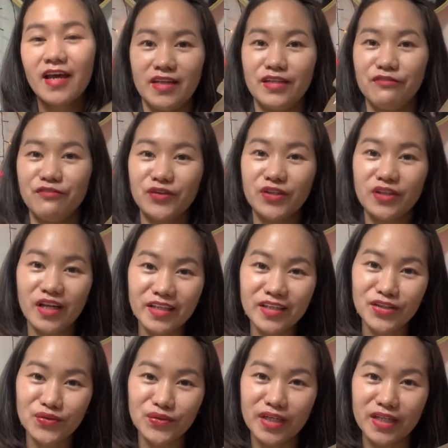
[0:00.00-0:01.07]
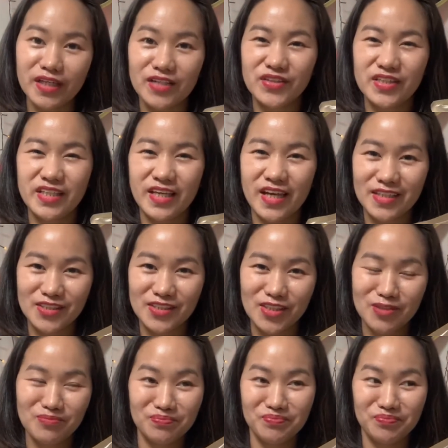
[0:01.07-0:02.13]
And if you're lucky, you can actually get
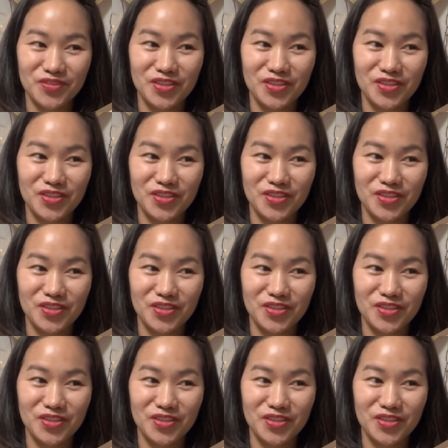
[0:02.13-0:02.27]
some,